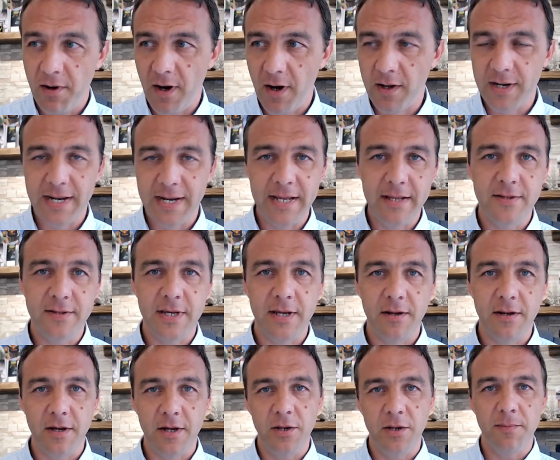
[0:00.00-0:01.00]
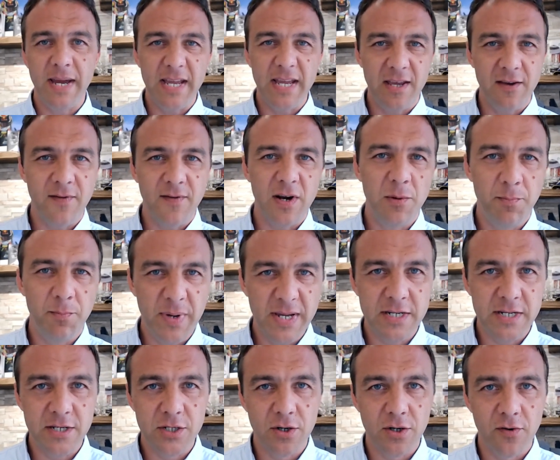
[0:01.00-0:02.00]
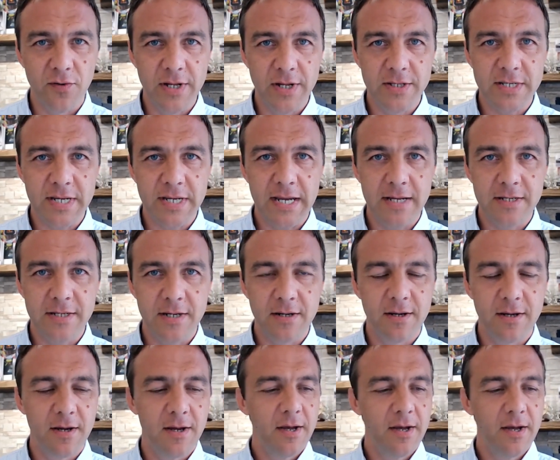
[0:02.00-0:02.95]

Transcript: on LinkedIn and you make it very business orientated.